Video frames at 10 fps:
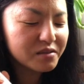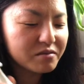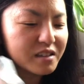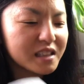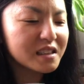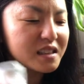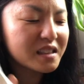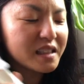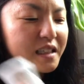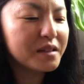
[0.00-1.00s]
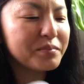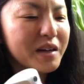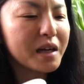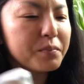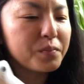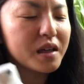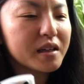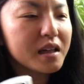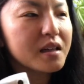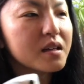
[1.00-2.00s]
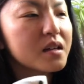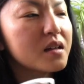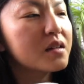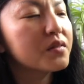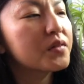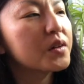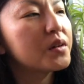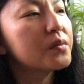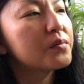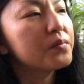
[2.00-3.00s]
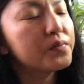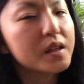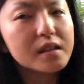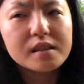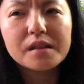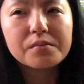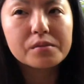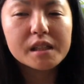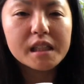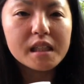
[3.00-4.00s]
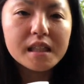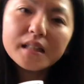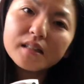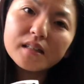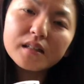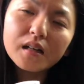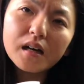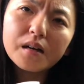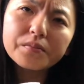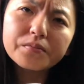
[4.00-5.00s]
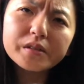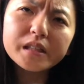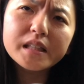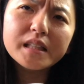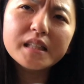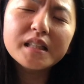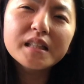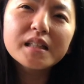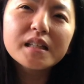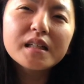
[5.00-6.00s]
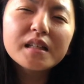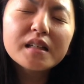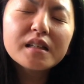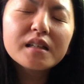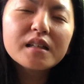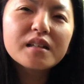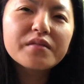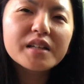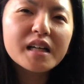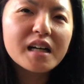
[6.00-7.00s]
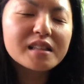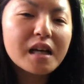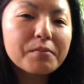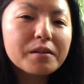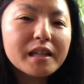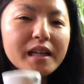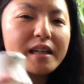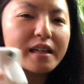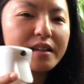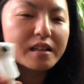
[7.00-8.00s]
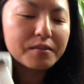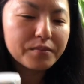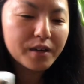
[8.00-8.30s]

what's in my bucket from, is it Bree? Bree. Oh my gosh, I'll put it here.